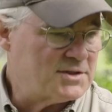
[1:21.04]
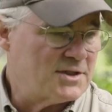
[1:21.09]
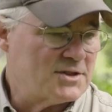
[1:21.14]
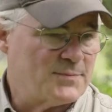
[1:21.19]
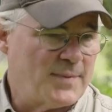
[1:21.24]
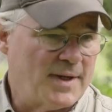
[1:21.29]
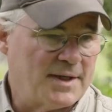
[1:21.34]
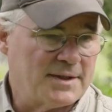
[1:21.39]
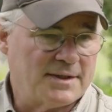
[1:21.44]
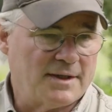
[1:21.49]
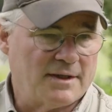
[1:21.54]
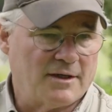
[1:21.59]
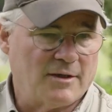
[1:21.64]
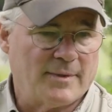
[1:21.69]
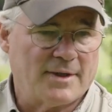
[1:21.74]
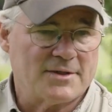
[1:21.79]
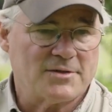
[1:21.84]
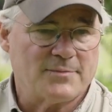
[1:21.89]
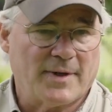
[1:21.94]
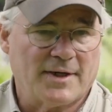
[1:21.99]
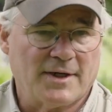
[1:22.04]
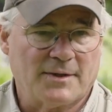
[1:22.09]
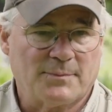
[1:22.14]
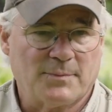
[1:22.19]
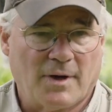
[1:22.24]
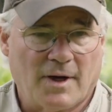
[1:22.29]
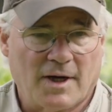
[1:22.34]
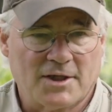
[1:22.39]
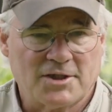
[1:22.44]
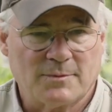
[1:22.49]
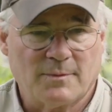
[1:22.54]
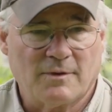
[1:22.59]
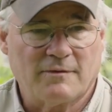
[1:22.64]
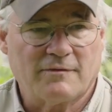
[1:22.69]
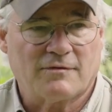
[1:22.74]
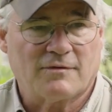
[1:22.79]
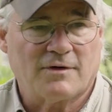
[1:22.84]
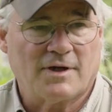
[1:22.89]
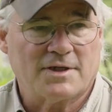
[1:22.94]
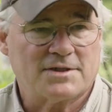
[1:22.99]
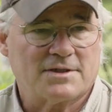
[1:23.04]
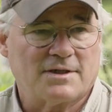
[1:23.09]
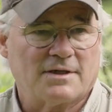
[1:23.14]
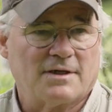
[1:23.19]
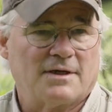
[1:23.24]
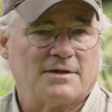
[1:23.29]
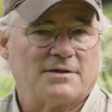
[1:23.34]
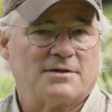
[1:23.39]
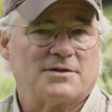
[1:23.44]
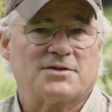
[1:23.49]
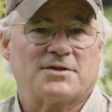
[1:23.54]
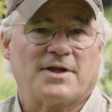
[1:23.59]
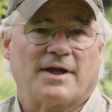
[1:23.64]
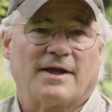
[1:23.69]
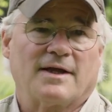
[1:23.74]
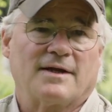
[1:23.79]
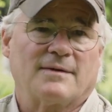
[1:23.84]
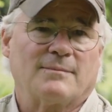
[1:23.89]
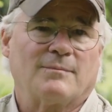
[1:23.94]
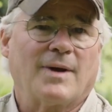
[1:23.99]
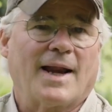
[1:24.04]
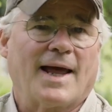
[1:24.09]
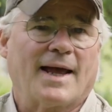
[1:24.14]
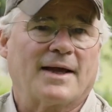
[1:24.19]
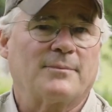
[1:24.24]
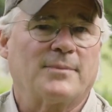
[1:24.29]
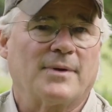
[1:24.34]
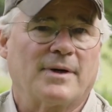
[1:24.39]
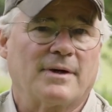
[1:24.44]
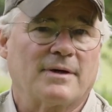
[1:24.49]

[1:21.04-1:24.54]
Just as Ben Kilham has made it possible for us to understand black